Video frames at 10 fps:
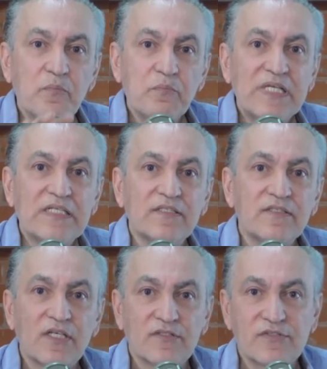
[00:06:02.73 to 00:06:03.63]
billion
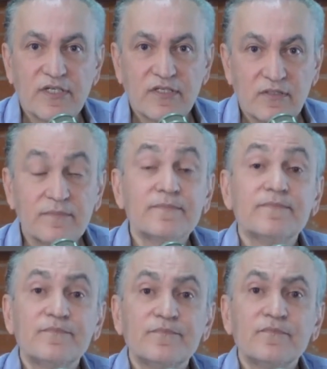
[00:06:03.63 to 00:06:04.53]
years ago.
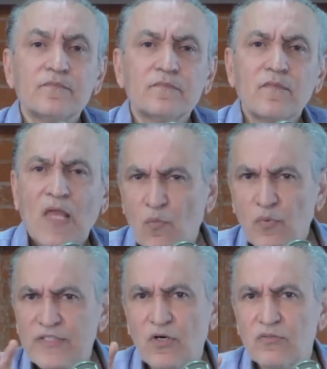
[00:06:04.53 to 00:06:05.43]

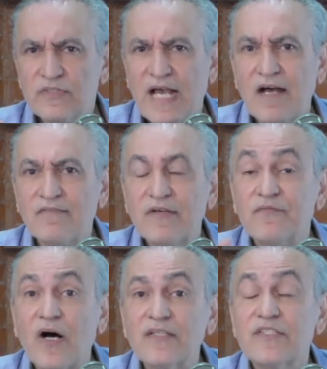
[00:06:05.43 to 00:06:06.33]
We don't have a
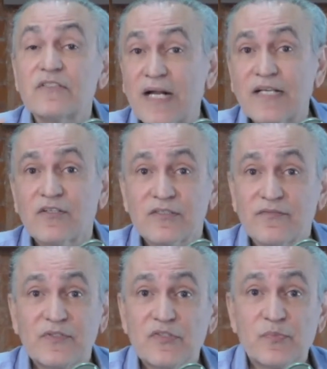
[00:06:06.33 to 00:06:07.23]
fossil record of
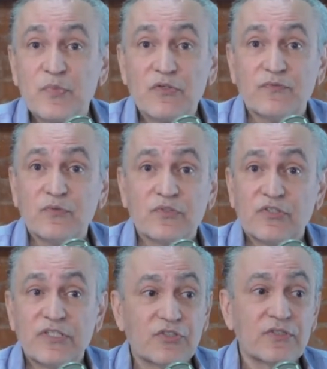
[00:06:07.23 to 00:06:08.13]
these beautiful
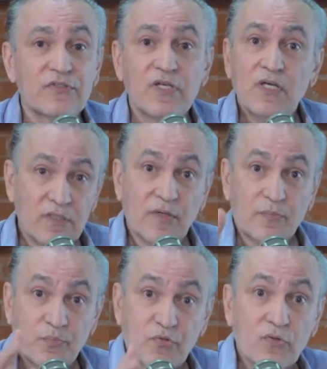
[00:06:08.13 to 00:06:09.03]
creatures, the
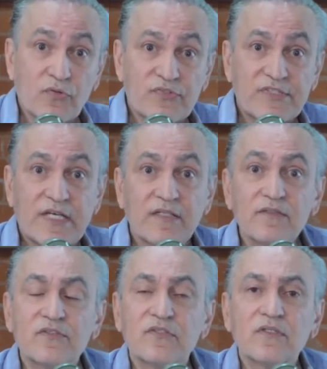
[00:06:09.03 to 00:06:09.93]

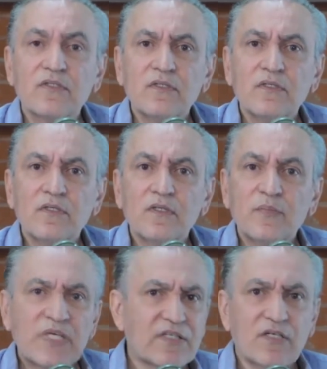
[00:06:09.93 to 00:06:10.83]
protocells,
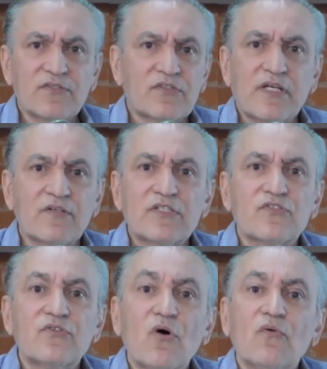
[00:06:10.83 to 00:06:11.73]
because there is
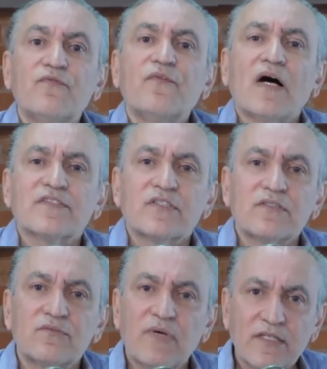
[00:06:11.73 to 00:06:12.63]
no fossil
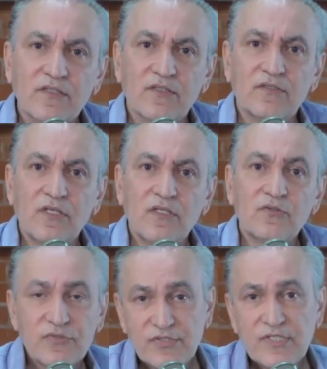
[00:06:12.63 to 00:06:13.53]
record
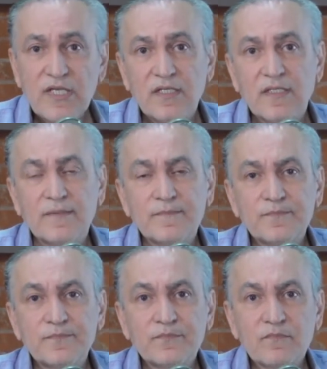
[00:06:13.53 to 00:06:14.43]
to see.
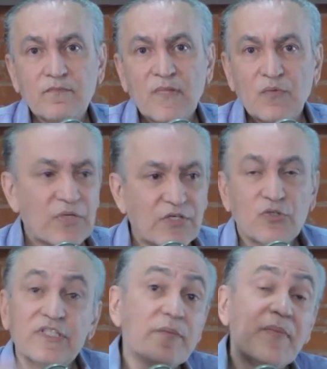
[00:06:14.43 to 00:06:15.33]
We
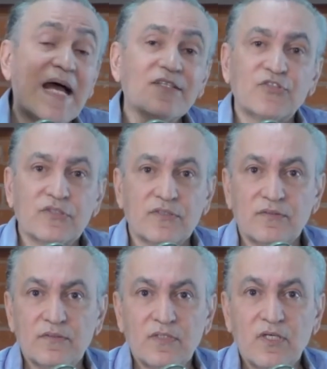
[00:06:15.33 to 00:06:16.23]
could imagine,
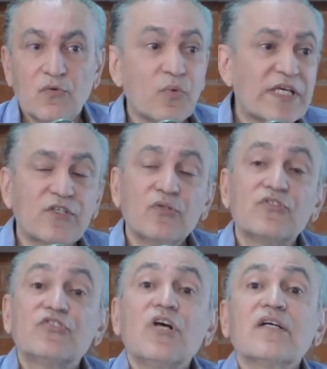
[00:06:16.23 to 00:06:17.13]
we could
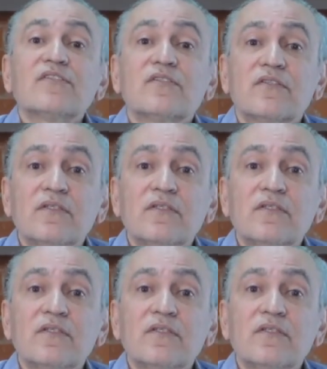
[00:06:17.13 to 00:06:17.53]
just